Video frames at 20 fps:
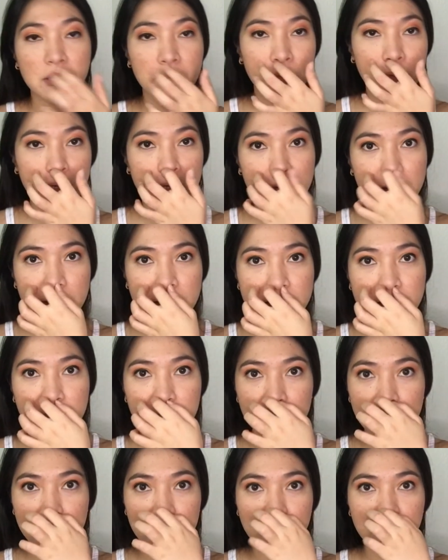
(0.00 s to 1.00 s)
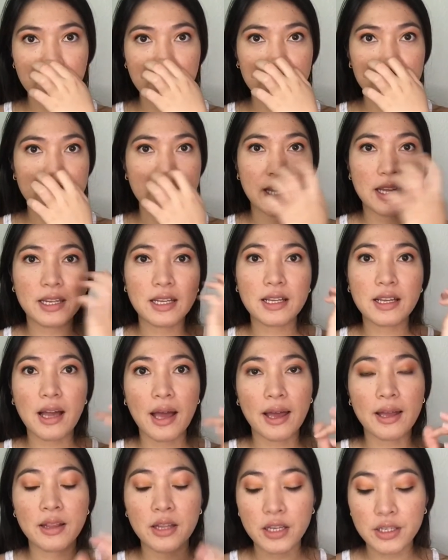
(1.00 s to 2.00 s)
but these are not the magnetic
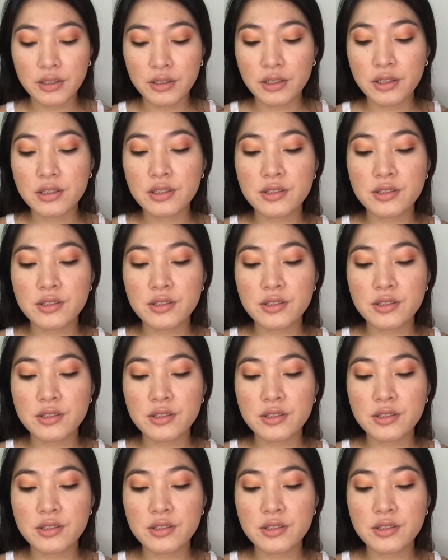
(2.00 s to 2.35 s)
eyeliner,